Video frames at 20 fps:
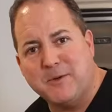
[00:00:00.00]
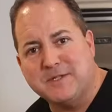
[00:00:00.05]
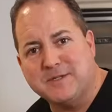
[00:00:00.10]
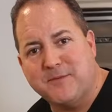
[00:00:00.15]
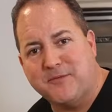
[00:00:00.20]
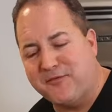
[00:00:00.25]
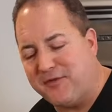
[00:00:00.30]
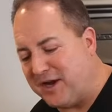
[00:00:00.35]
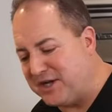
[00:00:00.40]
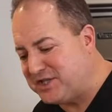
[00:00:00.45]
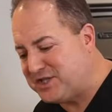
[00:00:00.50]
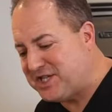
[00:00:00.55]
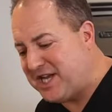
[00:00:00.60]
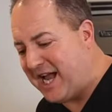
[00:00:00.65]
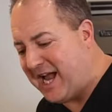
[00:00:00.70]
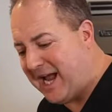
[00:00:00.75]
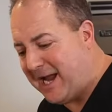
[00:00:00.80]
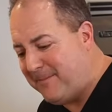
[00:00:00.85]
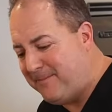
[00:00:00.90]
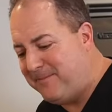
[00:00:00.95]
with some fresh
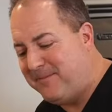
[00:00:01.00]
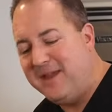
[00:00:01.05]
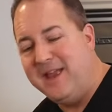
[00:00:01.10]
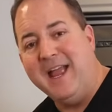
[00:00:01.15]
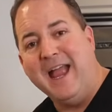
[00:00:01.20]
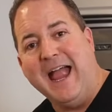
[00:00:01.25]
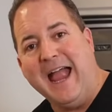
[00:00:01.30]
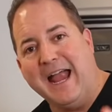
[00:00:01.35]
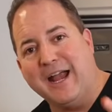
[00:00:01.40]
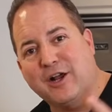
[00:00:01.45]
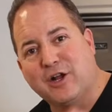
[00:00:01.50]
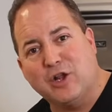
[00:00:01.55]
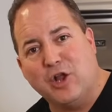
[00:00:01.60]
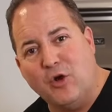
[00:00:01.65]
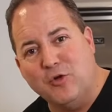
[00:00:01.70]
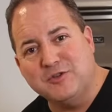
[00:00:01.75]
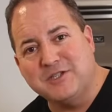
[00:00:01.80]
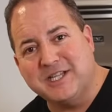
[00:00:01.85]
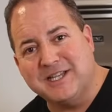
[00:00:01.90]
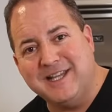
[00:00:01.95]
thyme and
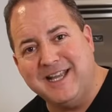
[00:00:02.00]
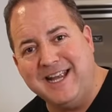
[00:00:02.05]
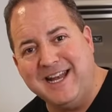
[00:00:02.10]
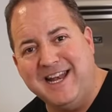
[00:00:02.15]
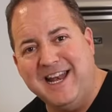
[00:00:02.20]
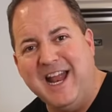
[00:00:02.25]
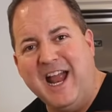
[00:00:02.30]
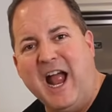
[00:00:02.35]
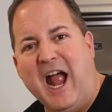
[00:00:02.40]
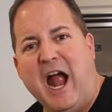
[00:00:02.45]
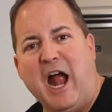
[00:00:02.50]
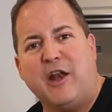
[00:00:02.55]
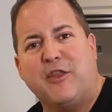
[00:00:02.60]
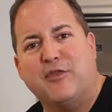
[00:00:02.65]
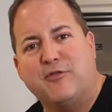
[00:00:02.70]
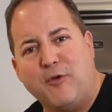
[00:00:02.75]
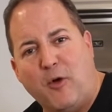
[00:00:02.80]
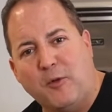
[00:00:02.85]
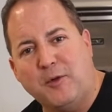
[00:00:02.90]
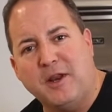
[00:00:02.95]
close the lid and
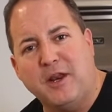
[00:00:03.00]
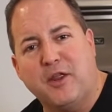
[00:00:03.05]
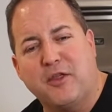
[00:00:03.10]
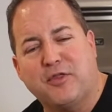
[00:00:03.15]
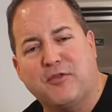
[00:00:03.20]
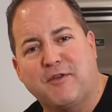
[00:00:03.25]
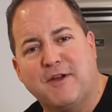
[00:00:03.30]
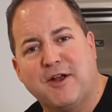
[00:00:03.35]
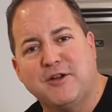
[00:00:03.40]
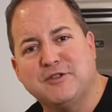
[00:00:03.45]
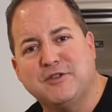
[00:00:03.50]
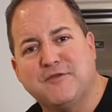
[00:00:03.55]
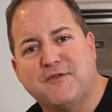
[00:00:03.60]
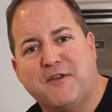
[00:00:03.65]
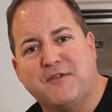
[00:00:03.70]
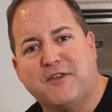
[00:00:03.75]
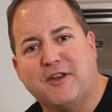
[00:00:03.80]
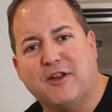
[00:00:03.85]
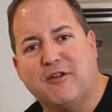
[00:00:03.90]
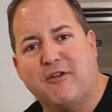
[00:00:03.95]
throw it in a
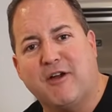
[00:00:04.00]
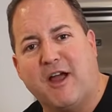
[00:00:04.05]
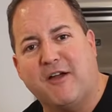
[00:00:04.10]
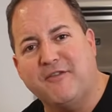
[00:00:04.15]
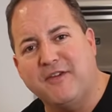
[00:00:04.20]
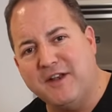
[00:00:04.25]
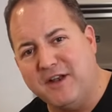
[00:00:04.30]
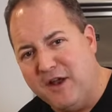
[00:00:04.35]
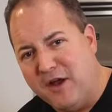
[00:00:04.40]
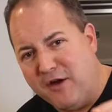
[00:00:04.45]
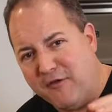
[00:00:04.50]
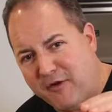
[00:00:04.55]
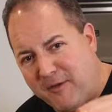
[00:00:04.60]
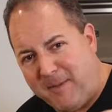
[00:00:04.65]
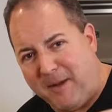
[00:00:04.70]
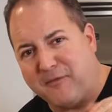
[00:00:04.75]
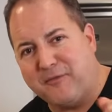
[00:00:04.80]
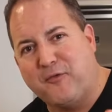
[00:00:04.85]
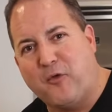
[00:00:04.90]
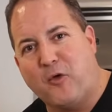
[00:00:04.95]
350-degree oven for about